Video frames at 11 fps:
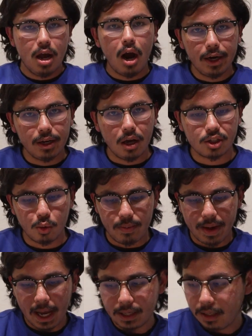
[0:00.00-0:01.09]
All right, y'all, so we
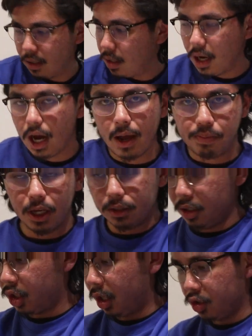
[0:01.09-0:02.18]
back in. I plugged
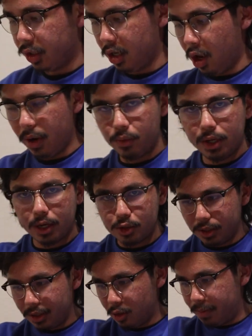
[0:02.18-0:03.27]
the charger in. Oh wait, we gotta do
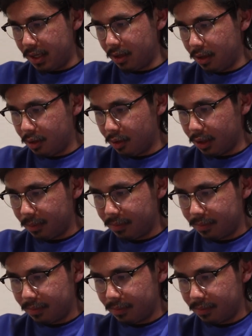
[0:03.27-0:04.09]
the little peel. Hold up.